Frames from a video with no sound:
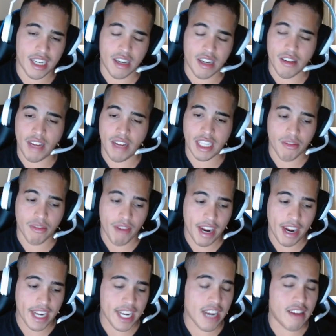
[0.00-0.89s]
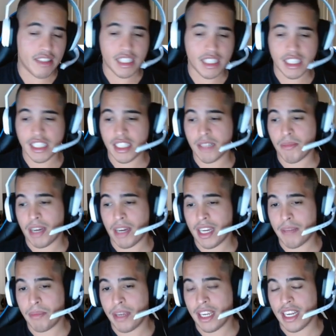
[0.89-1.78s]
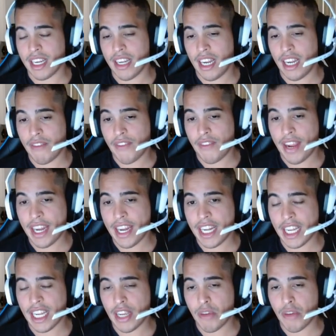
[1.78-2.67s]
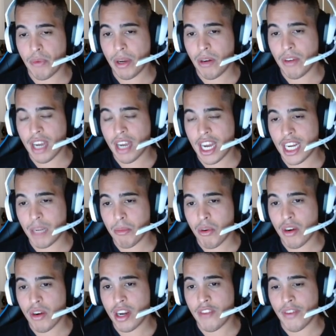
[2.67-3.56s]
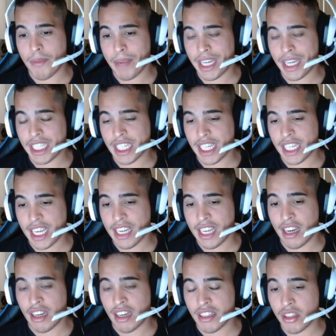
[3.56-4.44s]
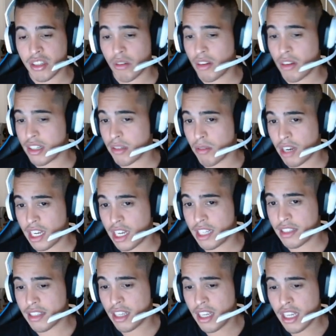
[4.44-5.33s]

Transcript: As of right now, this is just my opinion. And if anything, we don't got any more information yet until otherwise.